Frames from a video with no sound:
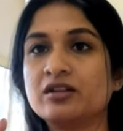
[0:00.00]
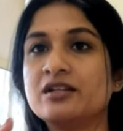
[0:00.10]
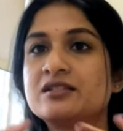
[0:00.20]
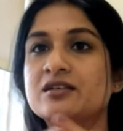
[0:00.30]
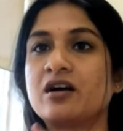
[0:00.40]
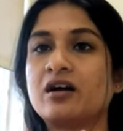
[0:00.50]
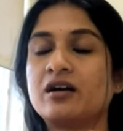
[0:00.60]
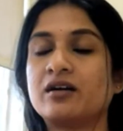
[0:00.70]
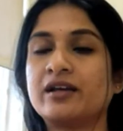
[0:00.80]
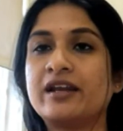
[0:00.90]
this
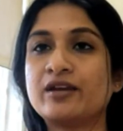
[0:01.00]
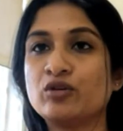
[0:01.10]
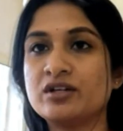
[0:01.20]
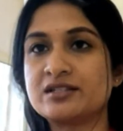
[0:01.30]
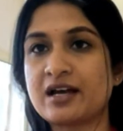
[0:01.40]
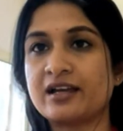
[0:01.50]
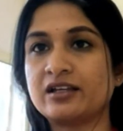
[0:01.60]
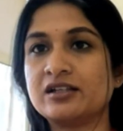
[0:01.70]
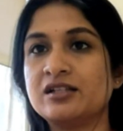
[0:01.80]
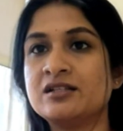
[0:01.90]
irregular
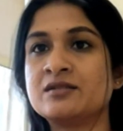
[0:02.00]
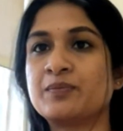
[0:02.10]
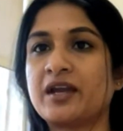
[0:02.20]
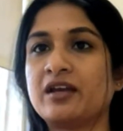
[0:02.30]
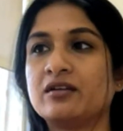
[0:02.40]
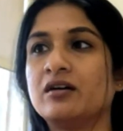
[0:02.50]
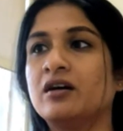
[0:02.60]
cycles, pain,